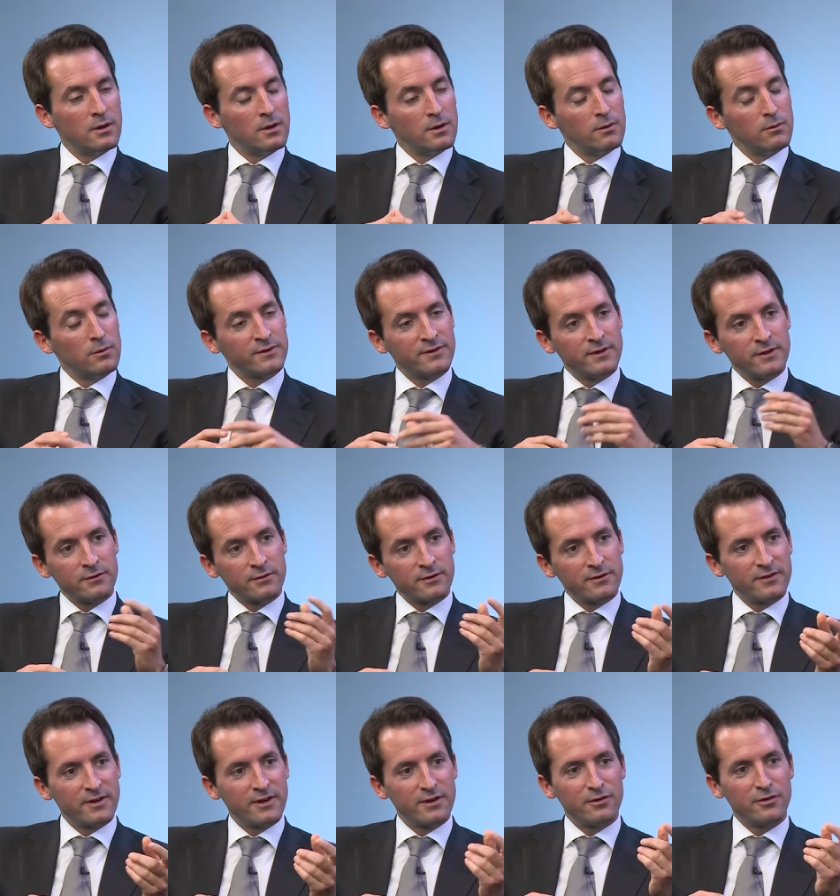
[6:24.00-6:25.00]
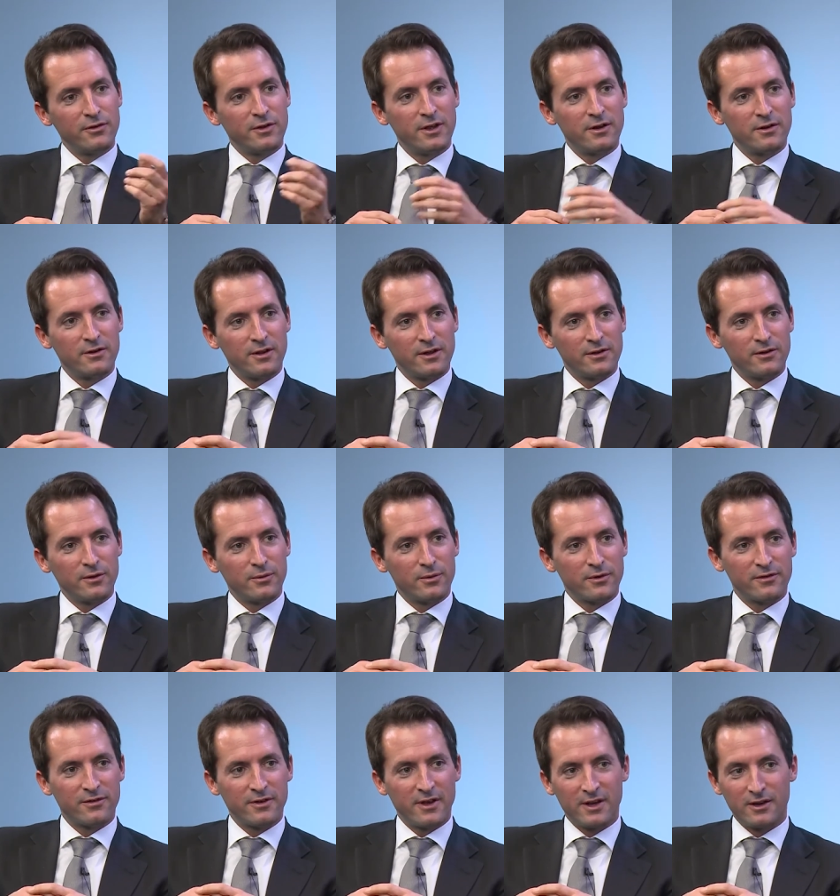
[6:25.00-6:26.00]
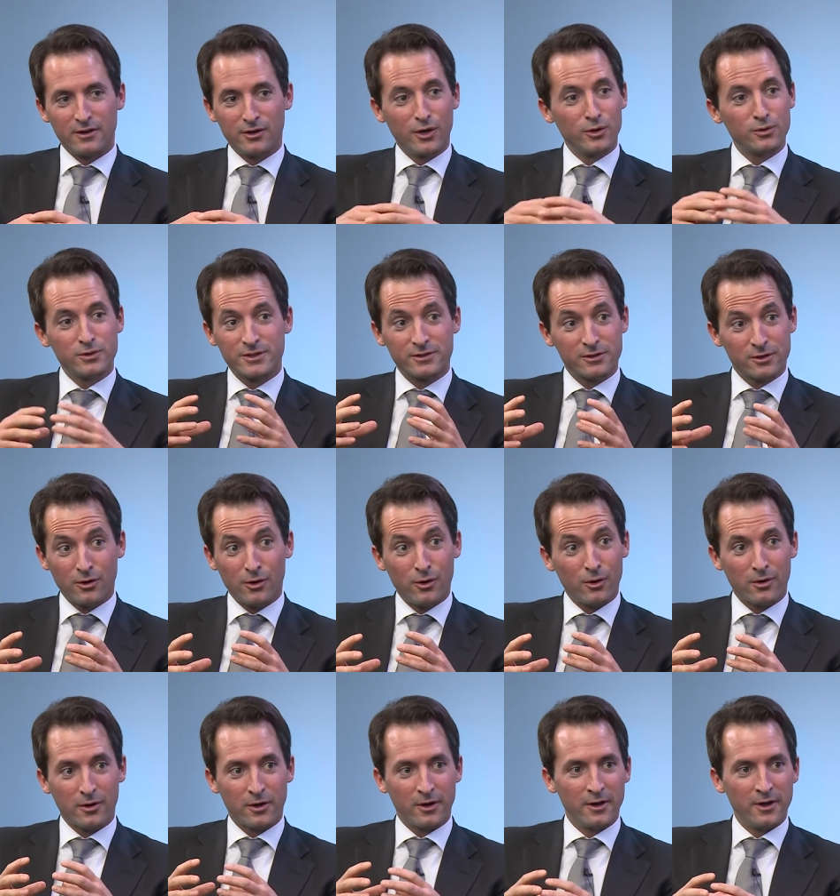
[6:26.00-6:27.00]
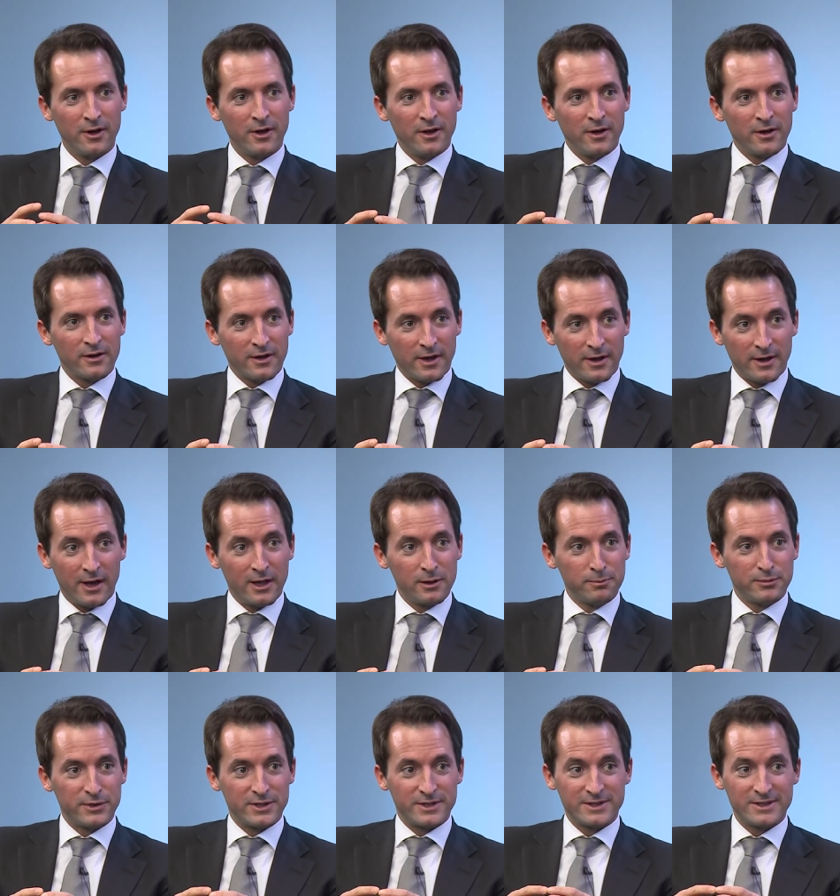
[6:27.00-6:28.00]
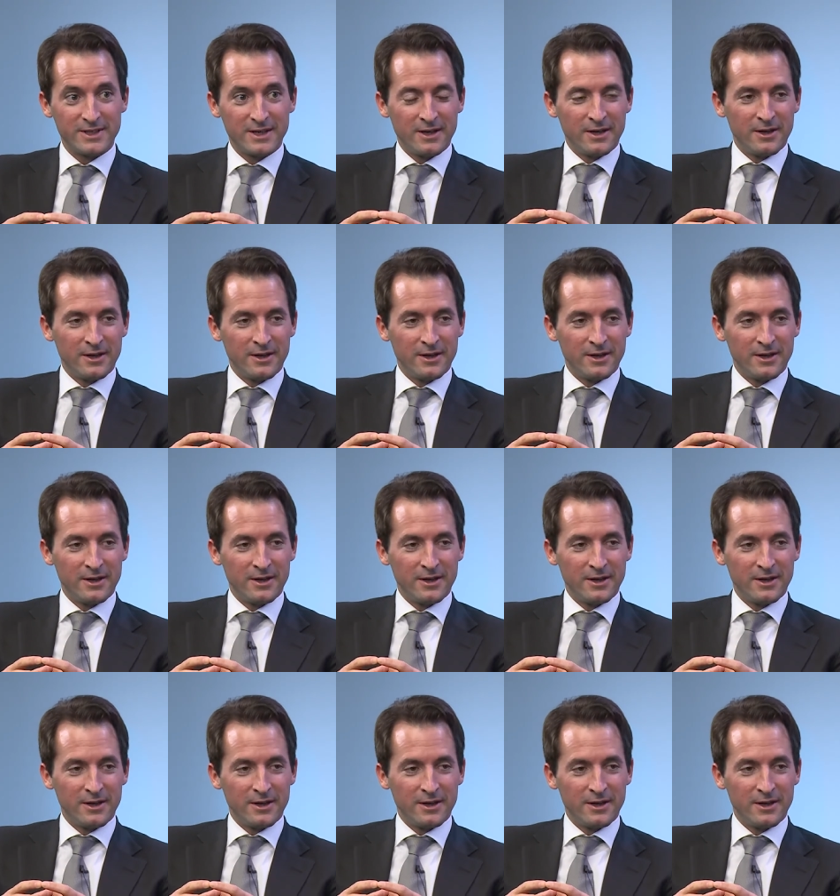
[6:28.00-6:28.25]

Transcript: It was interesting to hear that you were saying no score can help us.